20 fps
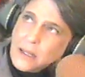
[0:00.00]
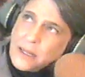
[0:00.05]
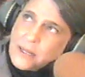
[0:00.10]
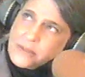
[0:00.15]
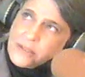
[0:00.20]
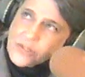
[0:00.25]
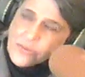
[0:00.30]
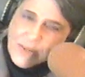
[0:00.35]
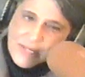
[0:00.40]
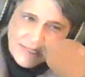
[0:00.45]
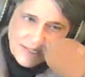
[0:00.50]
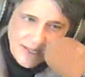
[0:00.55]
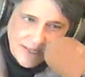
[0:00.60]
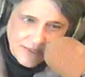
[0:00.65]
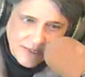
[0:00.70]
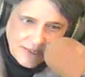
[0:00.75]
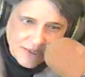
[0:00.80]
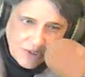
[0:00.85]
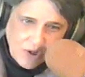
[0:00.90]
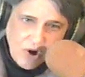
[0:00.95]
I just want to say
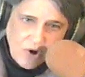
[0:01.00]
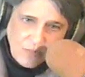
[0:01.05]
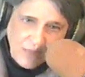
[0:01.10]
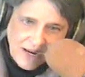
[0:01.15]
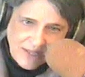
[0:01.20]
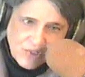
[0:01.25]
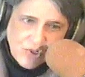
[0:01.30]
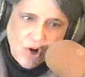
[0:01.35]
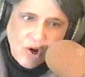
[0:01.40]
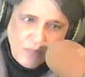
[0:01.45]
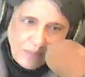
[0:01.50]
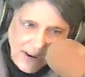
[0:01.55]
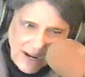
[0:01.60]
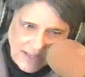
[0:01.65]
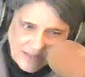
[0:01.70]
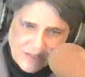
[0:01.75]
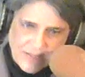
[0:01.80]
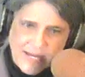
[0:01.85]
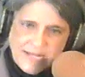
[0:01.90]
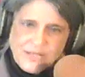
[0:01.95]
this. Go Bucks, go
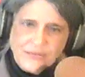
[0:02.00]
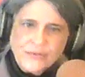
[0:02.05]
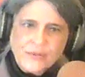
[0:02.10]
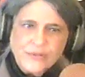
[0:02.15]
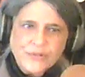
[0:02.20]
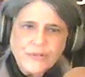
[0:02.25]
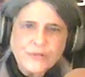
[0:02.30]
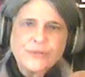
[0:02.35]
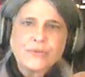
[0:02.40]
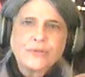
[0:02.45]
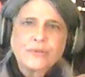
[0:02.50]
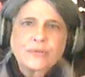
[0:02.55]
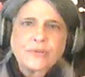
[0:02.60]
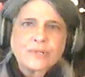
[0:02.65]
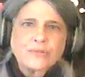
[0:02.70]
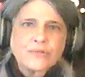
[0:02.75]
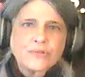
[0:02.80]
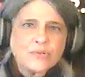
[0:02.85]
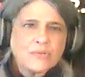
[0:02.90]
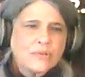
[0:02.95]
Bucks. That's for 2.
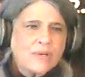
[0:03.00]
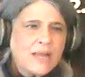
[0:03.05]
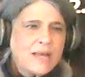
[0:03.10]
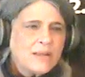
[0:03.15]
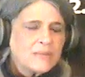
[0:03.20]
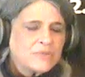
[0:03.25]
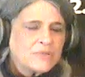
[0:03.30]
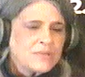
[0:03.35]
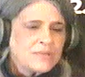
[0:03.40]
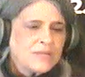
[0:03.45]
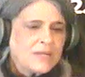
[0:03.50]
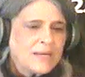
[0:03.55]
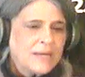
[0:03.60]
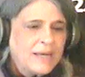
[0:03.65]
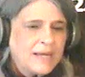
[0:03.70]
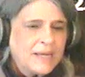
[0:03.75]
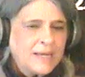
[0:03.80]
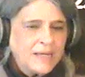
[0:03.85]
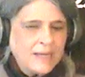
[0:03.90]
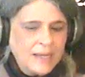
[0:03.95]
There's 2 games
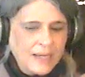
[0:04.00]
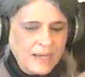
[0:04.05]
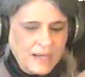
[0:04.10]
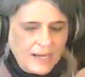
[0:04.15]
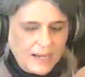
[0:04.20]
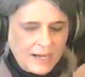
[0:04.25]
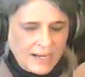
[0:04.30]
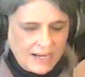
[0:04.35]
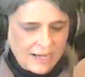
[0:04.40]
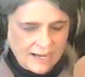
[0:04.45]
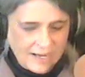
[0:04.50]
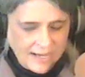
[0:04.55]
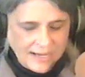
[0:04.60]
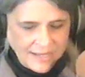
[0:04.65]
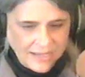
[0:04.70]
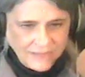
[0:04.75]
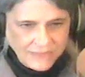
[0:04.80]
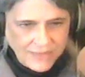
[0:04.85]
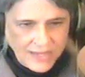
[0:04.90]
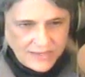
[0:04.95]
today.
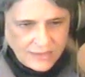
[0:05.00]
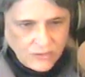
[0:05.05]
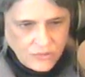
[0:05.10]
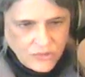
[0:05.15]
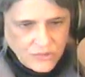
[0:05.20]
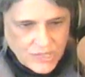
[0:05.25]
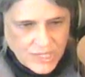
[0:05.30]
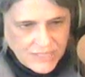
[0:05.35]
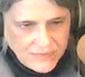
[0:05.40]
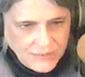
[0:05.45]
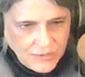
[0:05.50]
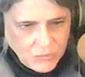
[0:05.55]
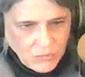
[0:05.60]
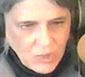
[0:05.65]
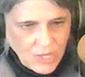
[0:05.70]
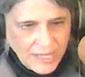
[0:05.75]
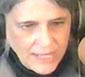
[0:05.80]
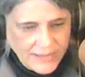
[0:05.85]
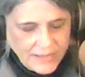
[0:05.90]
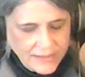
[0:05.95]
If they lose even
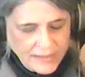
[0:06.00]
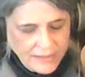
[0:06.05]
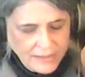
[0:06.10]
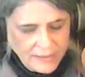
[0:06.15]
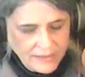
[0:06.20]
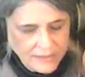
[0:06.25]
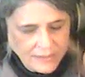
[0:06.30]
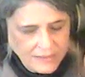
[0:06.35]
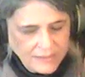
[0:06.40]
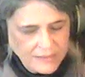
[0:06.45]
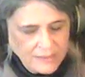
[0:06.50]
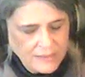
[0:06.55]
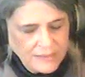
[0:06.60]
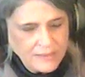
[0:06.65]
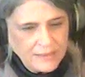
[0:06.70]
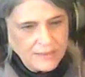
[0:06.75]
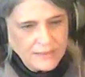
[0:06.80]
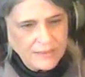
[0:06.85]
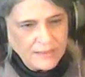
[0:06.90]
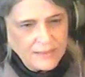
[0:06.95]
one,
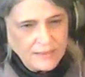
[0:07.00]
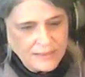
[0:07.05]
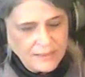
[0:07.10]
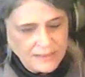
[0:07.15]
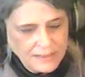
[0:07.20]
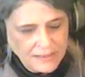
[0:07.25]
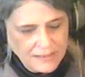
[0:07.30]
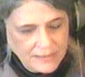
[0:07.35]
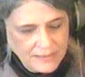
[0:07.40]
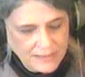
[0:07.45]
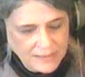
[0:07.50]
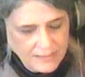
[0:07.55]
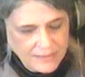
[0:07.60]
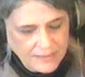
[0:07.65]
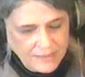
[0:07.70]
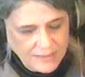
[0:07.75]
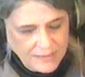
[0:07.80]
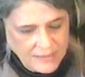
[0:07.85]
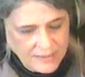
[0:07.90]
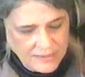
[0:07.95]

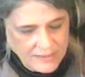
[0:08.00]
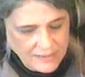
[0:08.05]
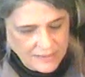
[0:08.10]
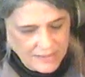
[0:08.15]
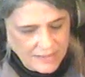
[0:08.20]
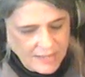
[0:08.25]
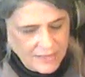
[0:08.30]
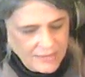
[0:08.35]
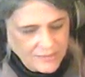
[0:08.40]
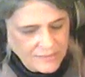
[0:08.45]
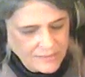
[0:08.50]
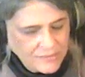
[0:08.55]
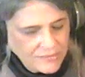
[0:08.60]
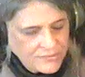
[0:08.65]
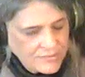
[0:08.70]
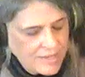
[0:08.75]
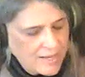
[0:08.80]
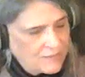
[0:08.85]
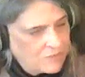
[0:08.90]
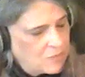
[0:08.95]
the
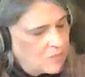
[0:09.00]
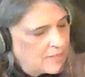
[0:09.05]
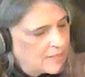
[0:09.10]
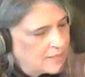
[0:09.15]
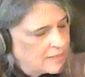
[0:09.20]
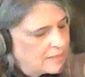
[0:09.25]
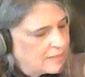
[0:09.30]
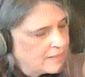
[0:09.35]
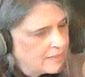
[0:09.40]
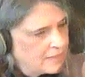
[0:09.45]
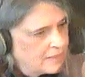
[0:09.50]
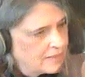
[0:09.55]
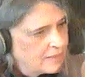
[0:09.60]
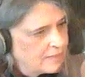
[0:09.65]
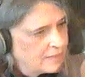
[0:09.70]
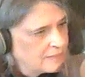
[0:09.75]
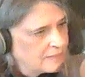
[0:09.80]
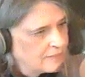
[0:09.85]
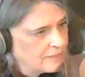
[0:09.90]
Cardinals have won the